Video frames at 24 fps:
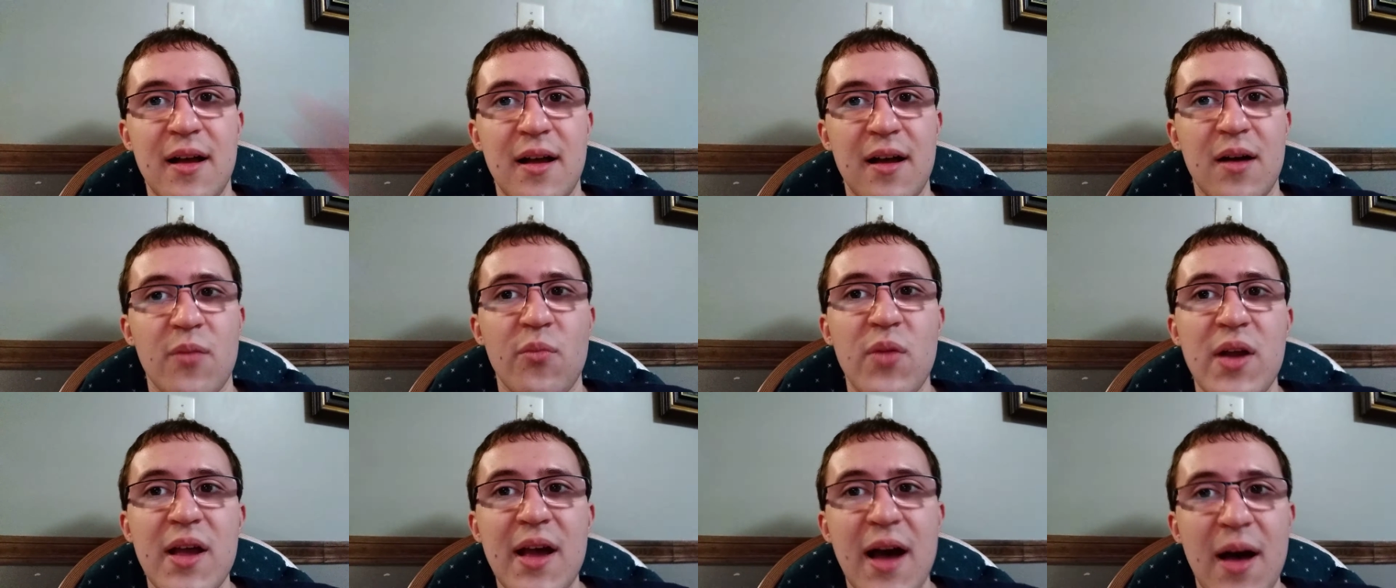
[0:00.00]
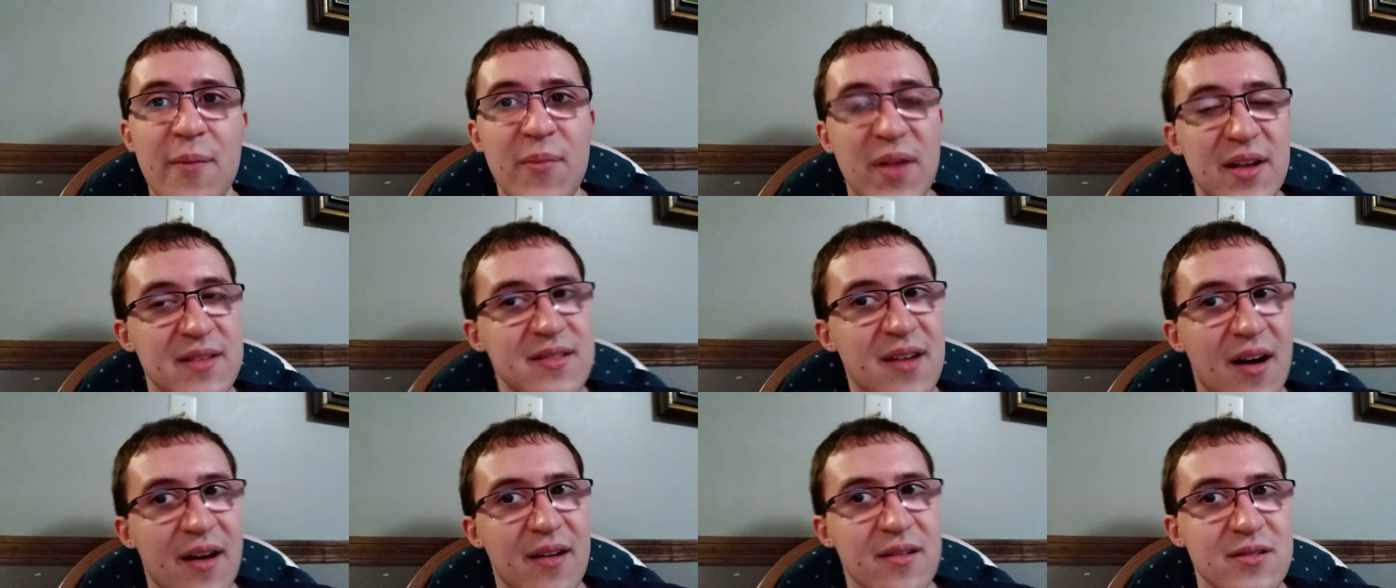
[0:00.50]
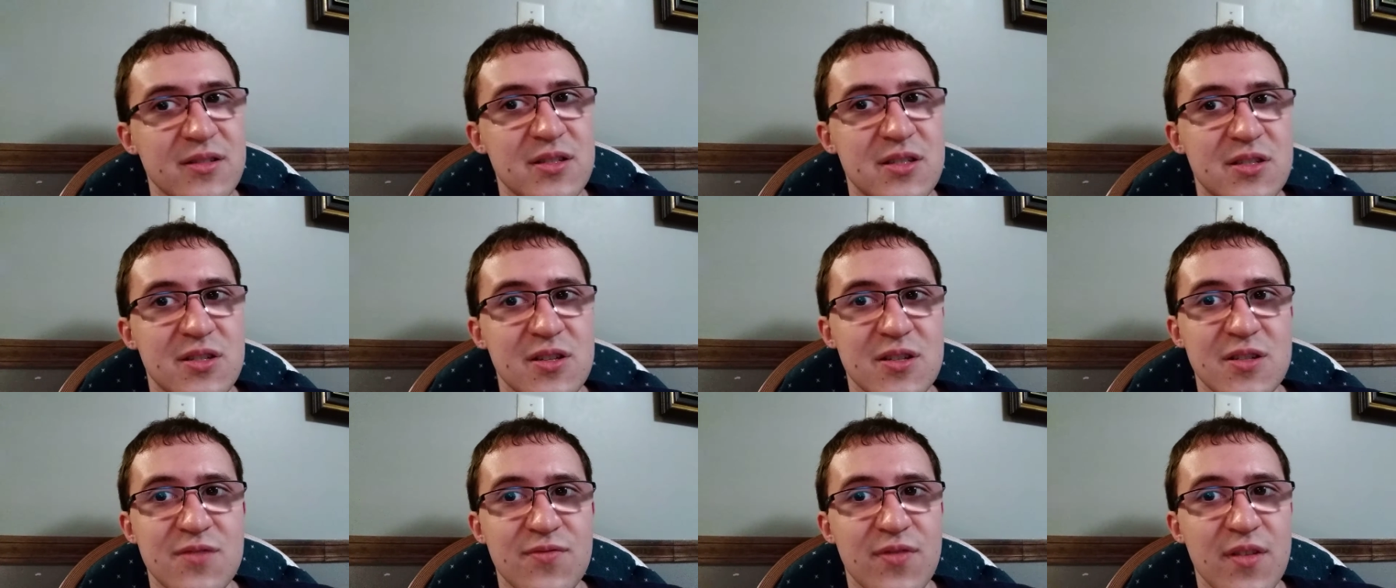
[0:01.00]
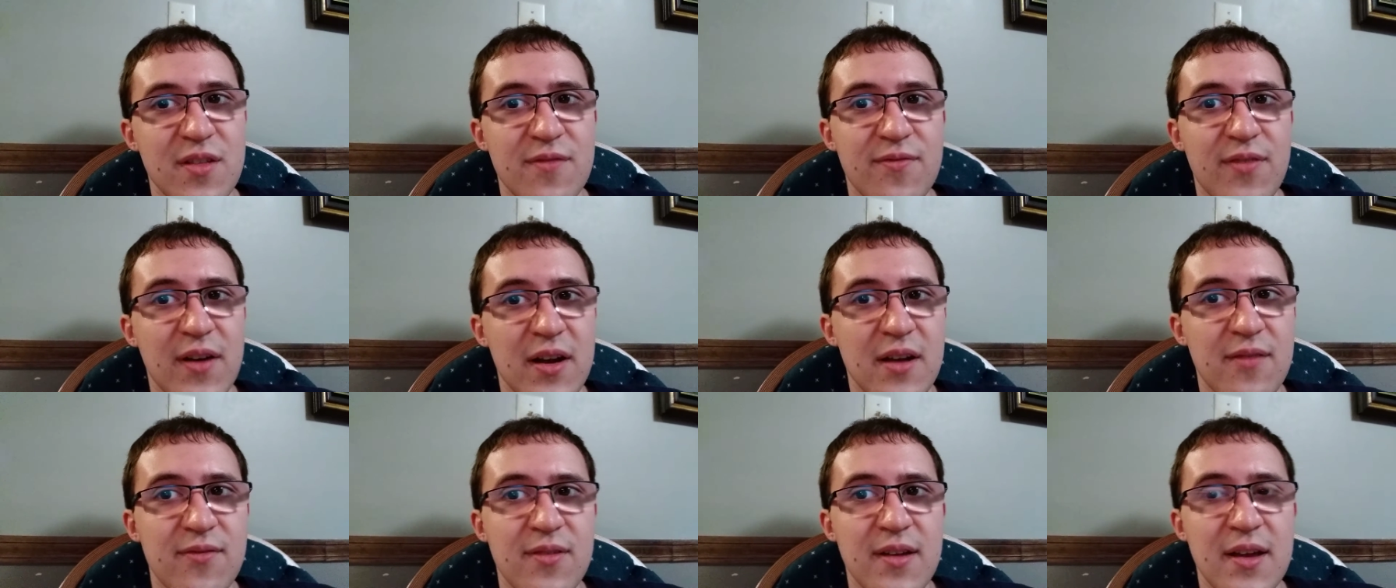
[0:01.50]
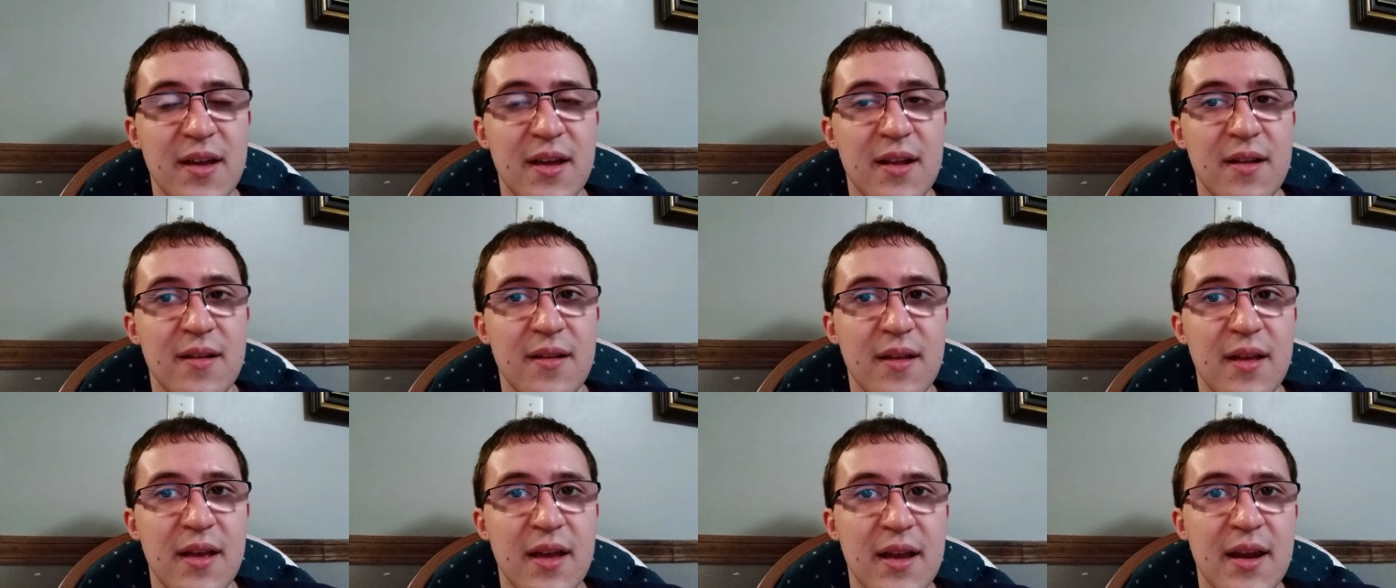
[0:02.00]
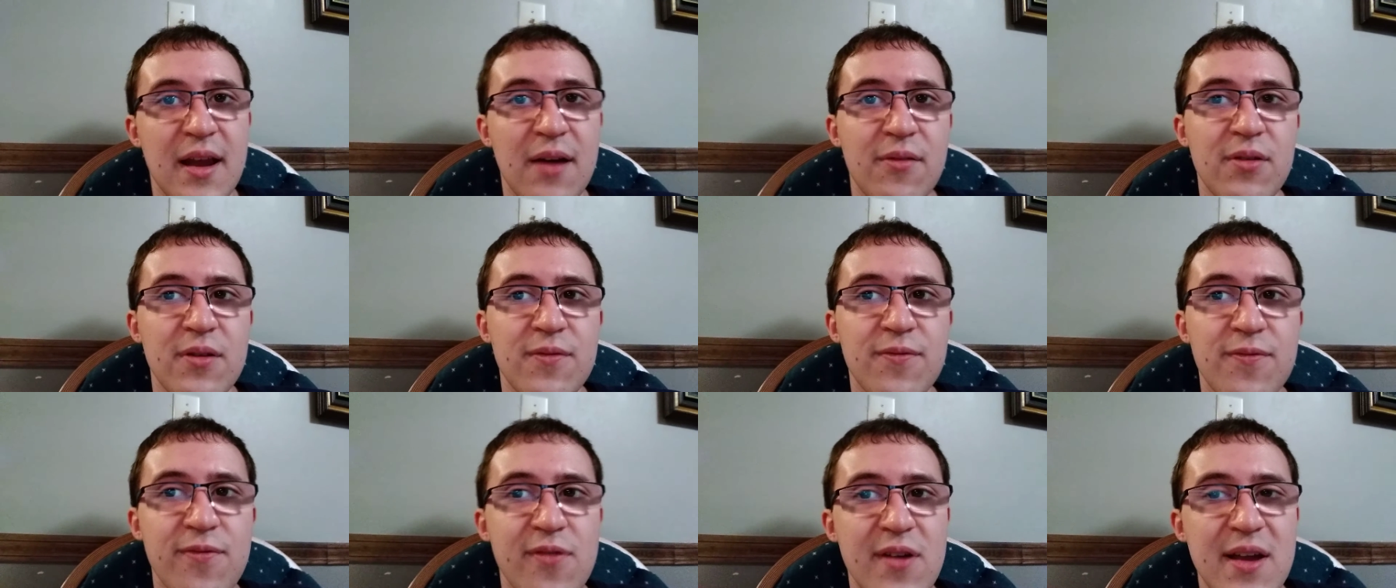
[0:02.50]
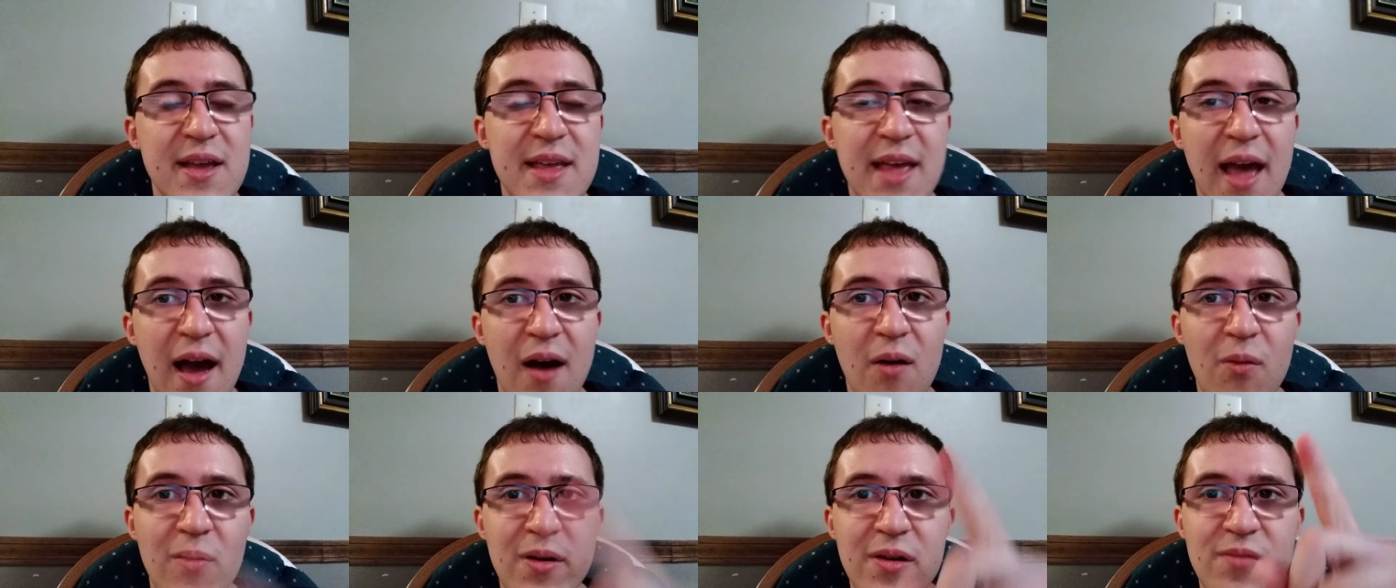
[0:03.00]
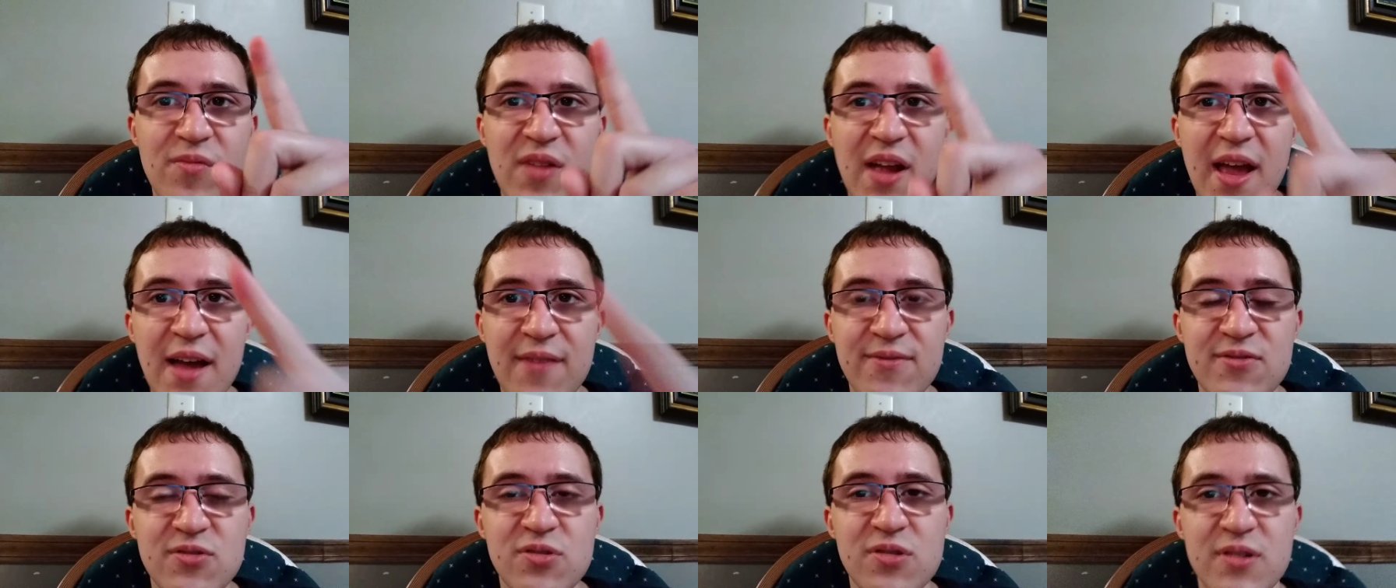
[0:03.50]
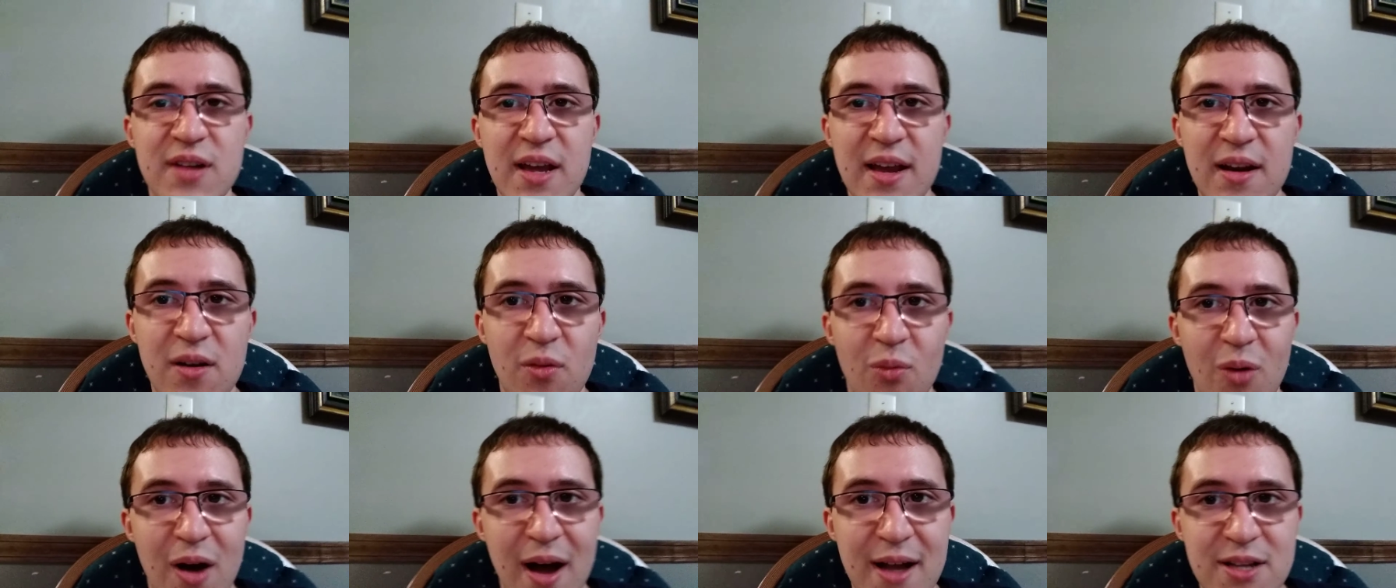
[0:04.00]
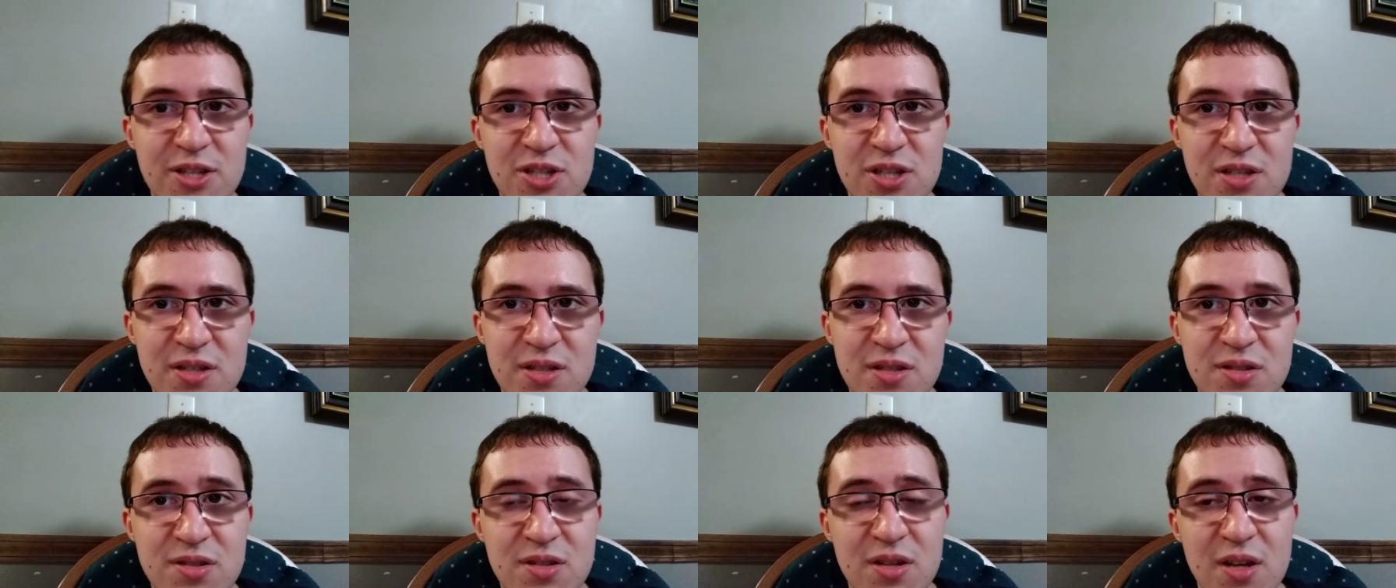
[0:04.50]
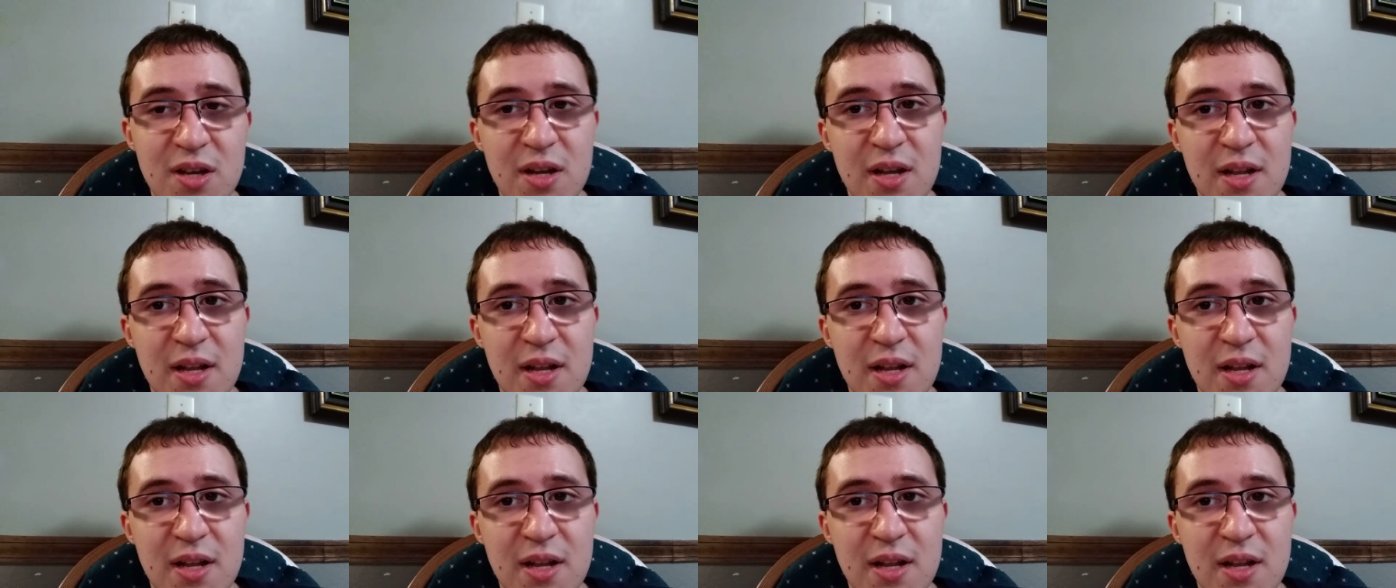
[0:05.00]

we got McDonald's just for the fun of it, and I would freak out when we have tornado watches,